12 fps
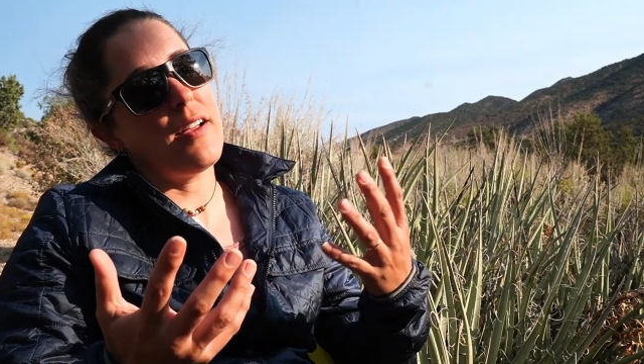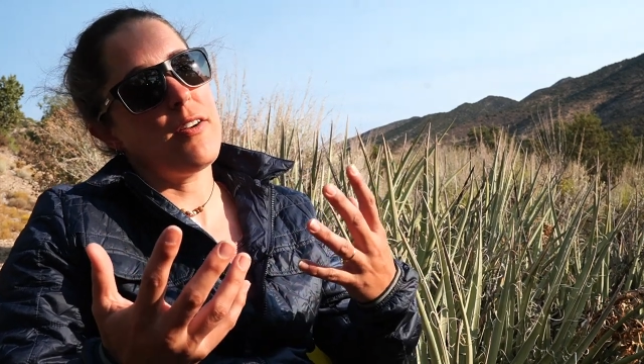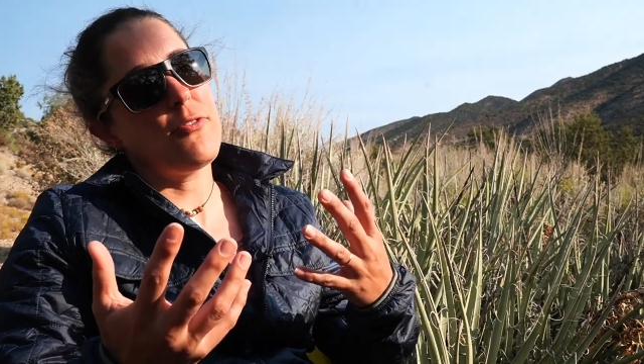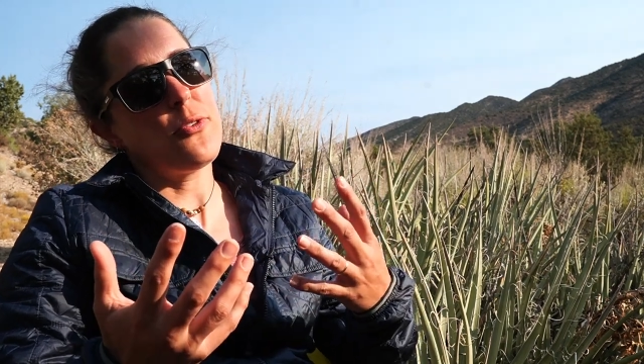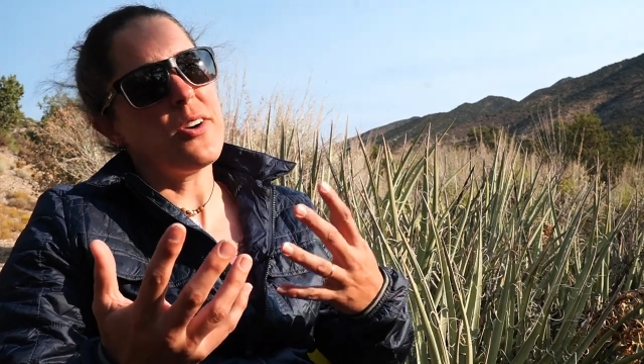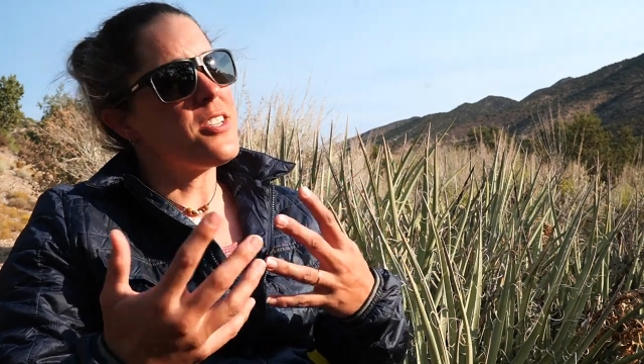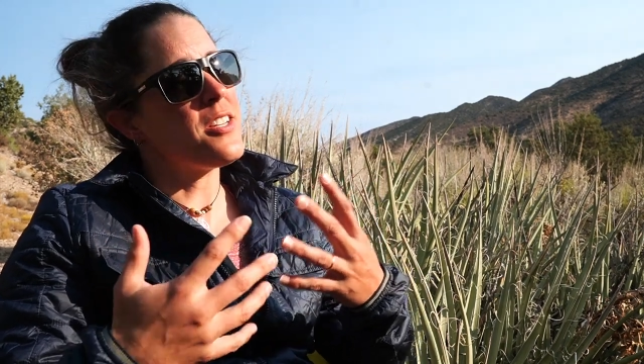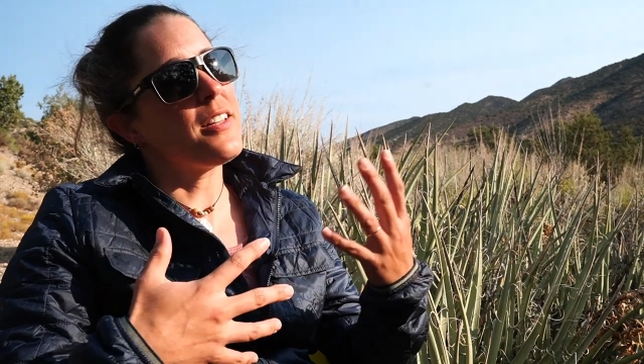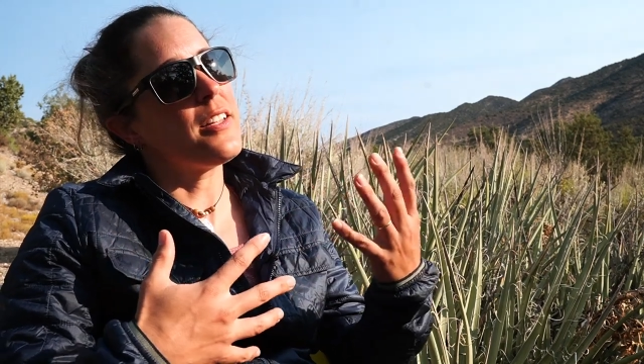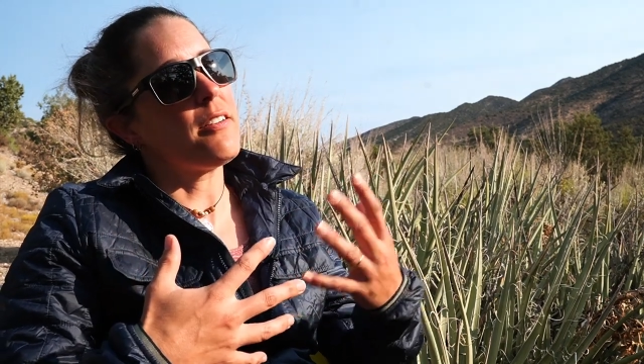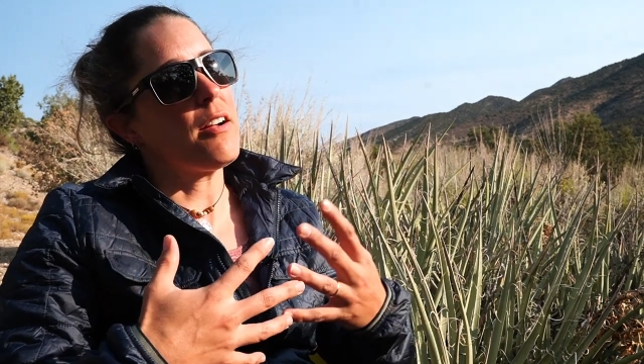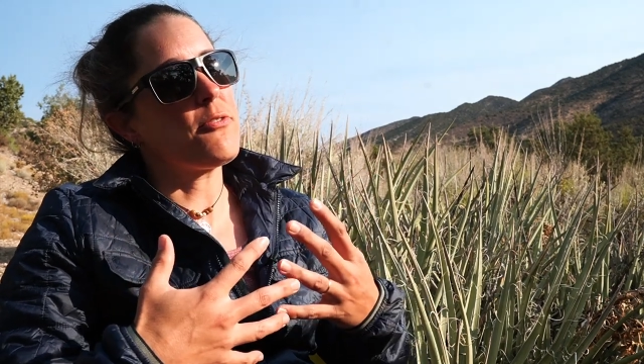
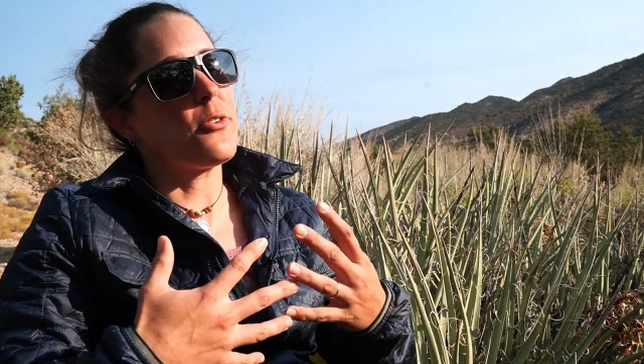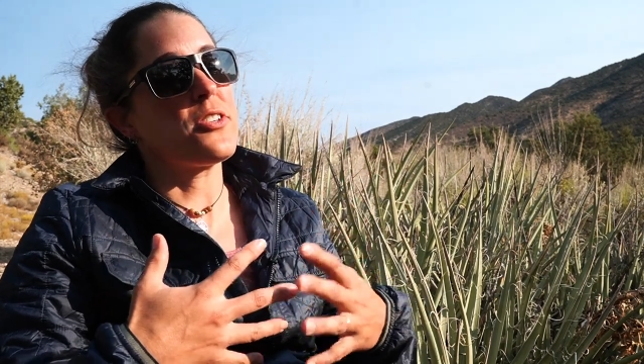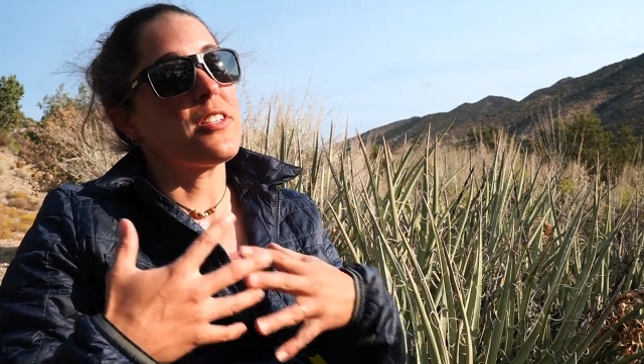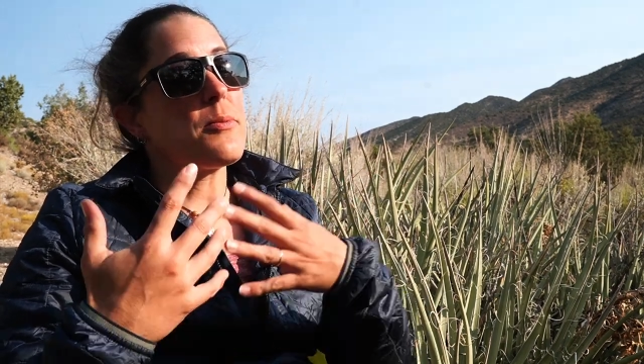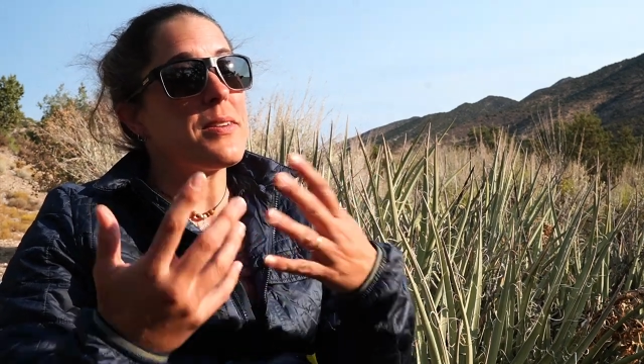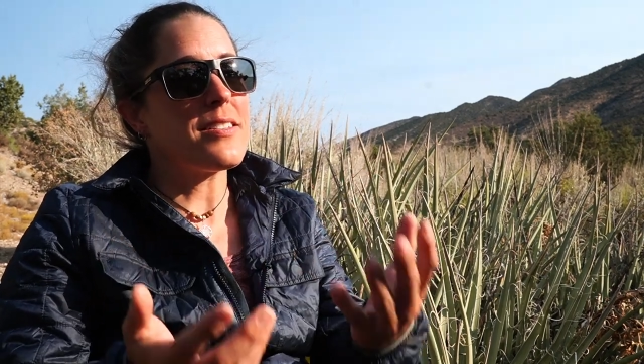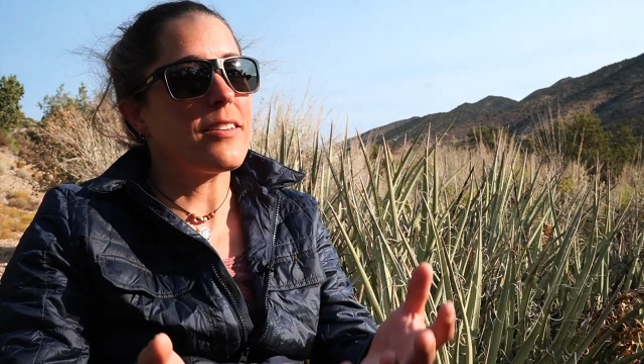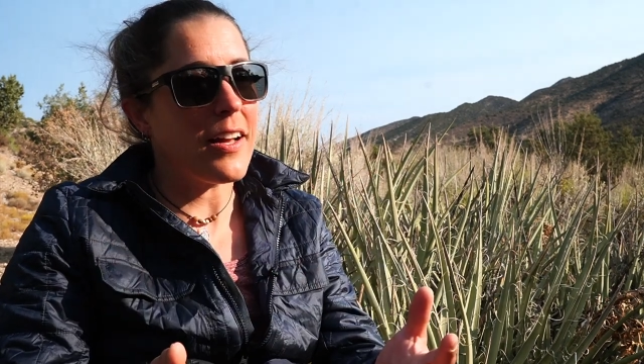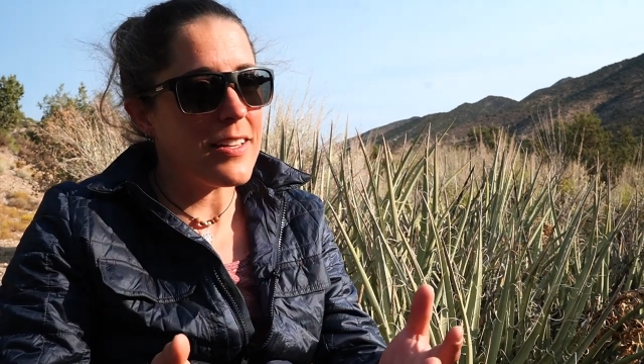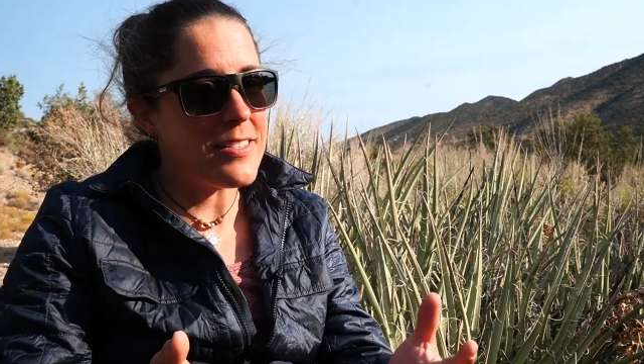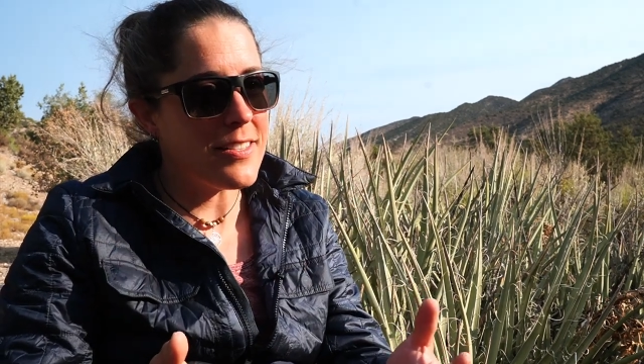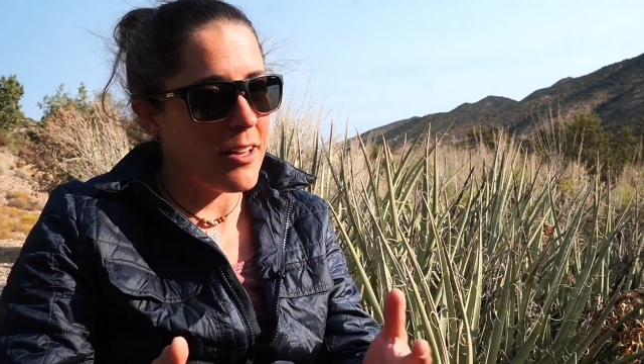fortunately or unfortunately, we still
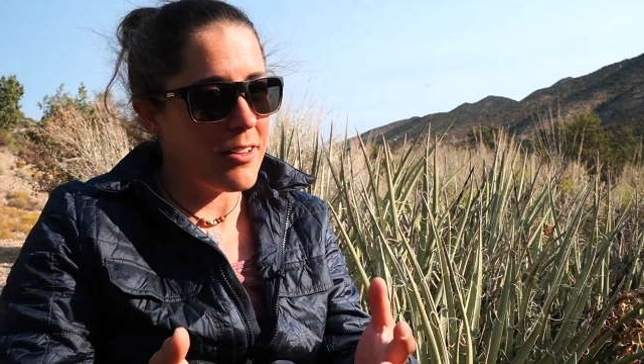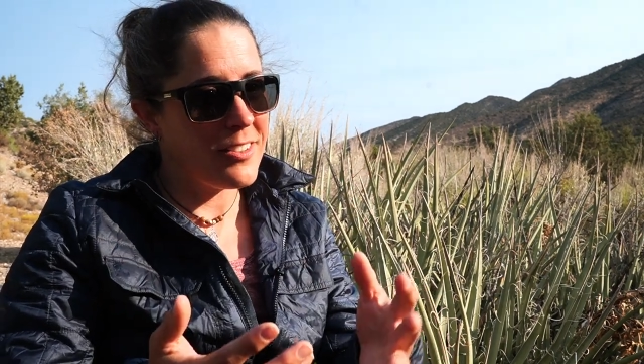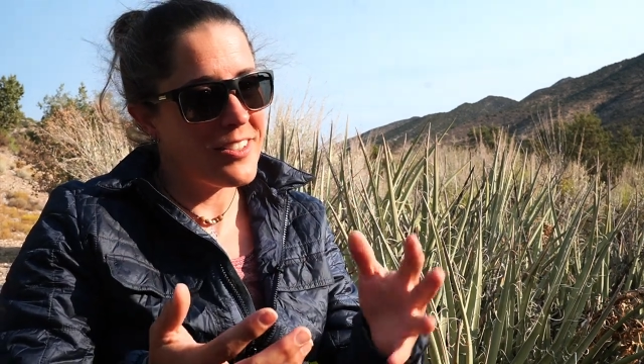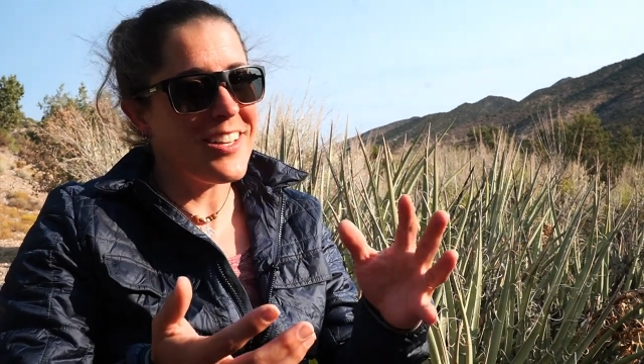had cell